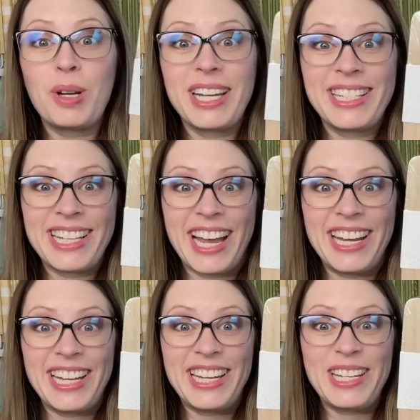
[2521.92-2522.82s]

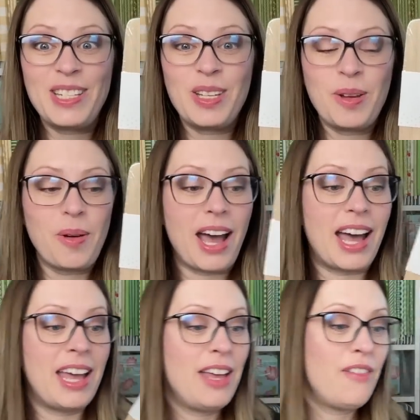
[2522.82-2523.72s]
excited to
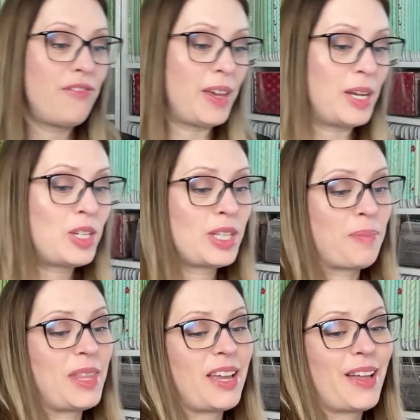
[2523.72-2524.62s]
uh, finish
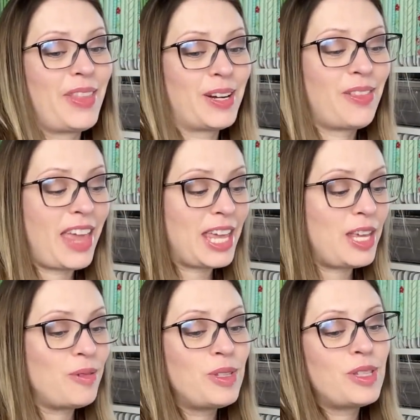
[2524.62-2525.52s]
something on there.
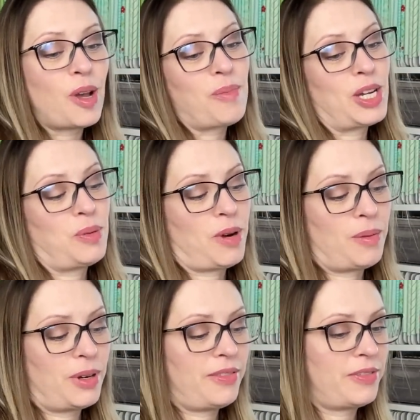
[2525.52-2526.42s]
Thank you so much,
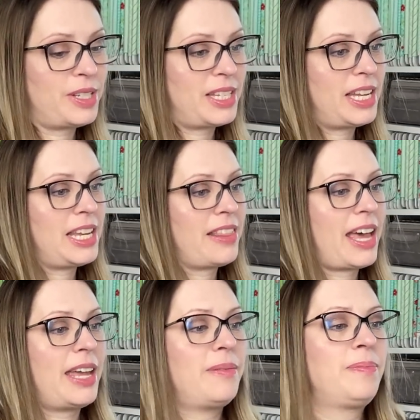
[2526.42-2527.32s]
Barbara, for sending
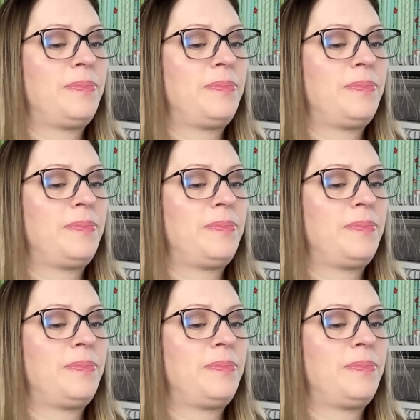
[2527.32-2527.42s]
that.